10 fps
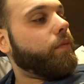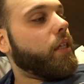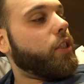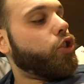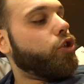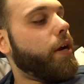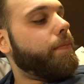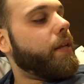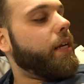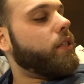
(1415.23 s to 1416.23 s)
this
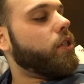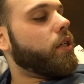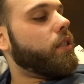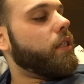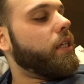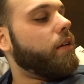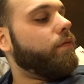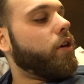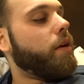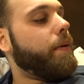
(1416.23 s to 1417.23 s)
trip that I took to
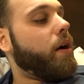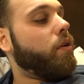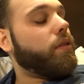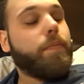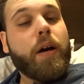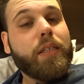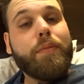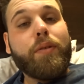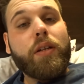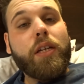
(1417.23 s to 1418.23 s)
Denver about the
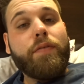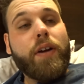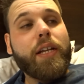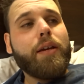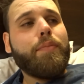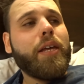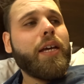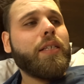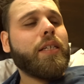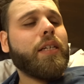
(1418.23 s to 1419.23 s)
possibility of finding a
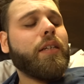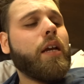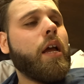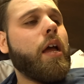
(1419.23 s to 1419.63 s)
place, and